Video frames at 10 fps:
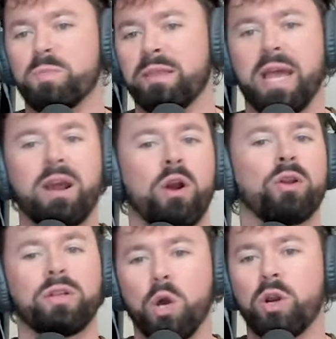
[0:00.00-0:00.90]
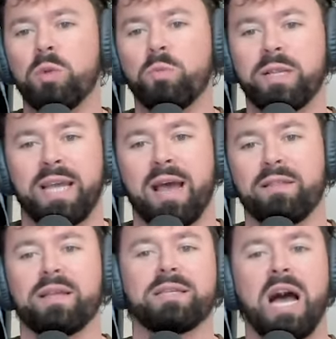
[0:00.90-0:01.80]
but they are loaded with
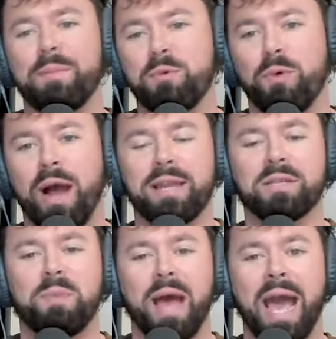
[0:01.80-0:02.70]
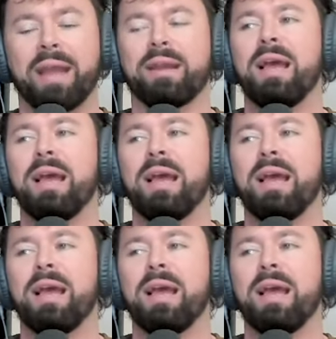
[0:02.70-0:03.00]
talent. Tommy White is back.